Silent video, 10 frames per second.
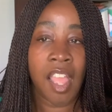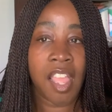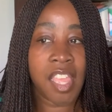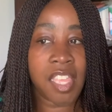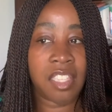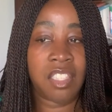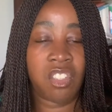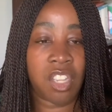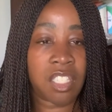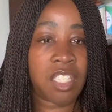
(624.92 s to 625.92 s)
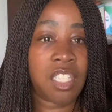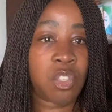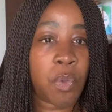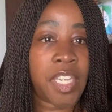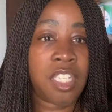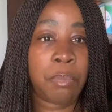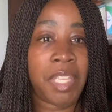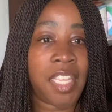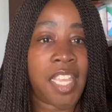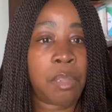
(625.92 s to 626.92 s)
is just, it's going to
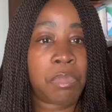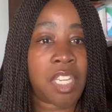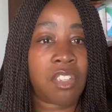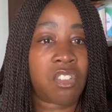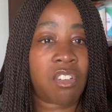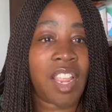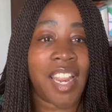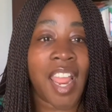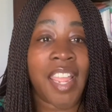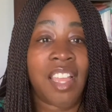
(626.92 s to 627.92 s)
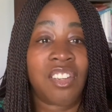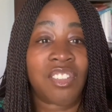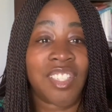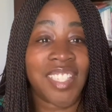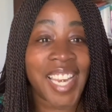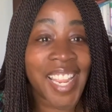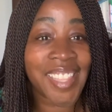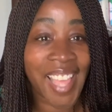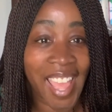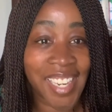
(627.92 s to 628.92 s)
be a game changer. And I
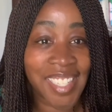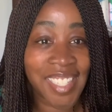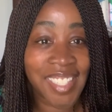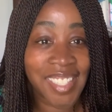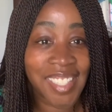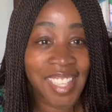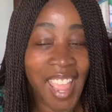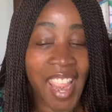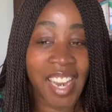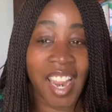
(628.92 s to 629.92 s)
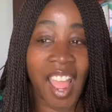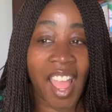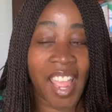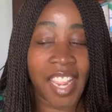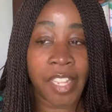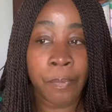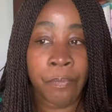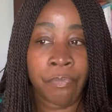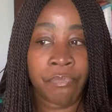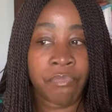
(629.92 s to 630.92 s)
understand that. And I'm
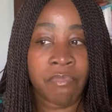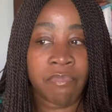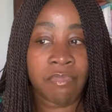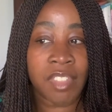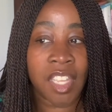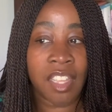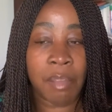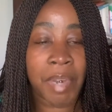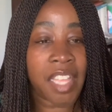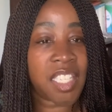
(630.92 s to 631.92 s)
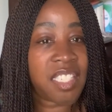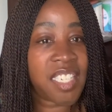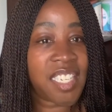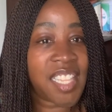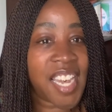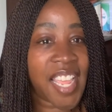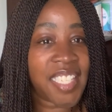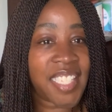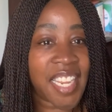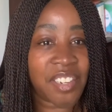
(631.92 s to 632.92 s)
not listening to the
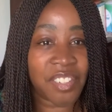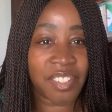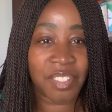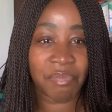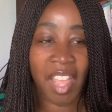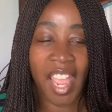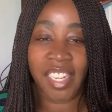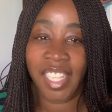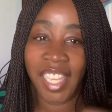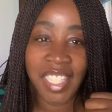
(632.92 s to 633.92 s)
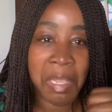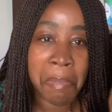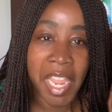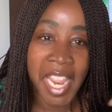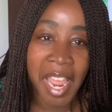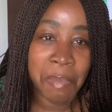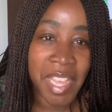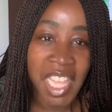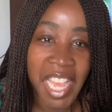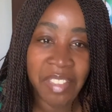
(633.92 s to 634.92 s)
naysayers. I had to kick somebody out of my
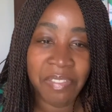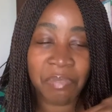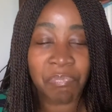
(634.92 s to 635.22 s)
life.